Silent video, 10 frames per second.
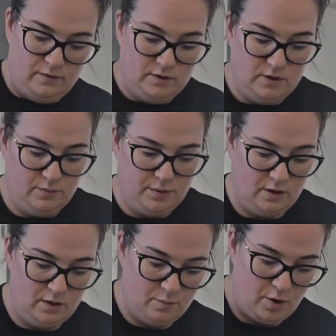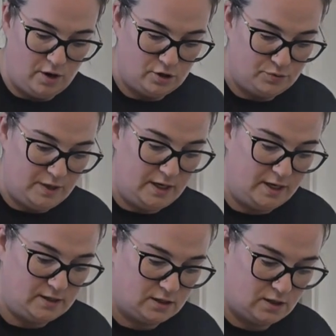Dump it on the parchment, and
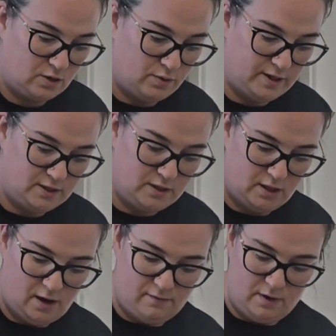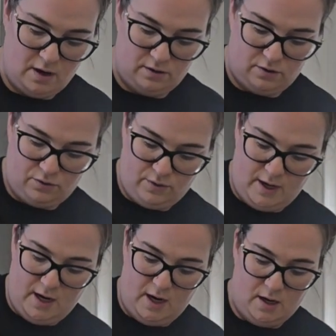it's going to go into the oven at
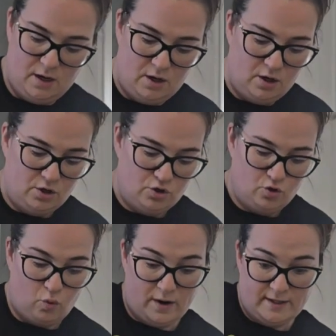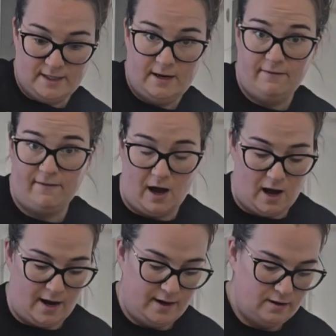
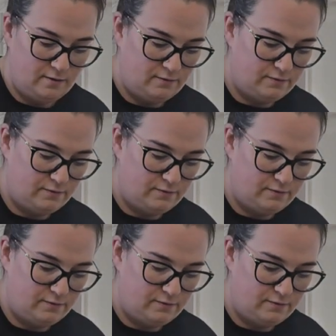325